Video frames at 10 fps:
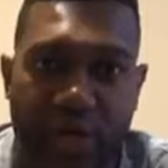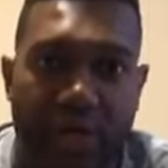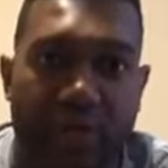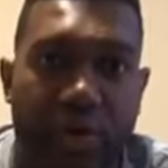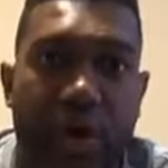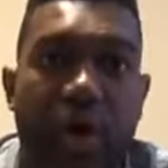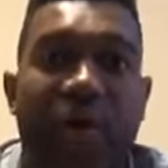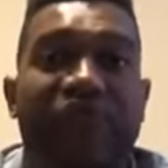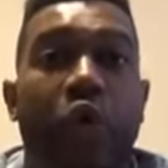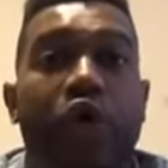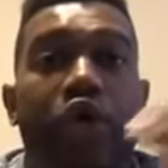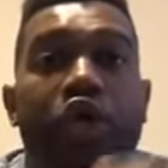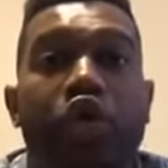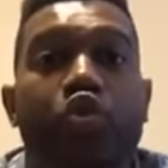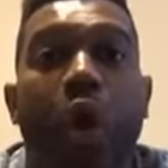evil? For
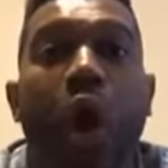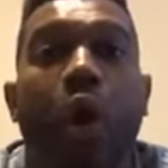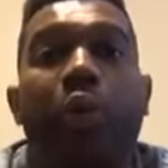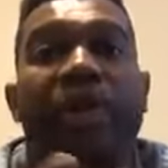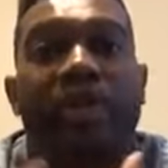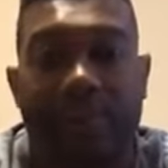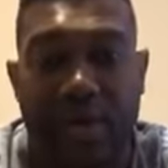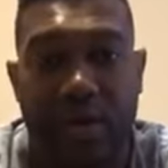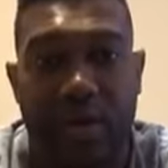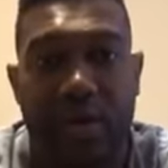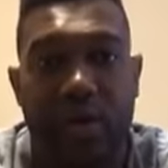you are with me.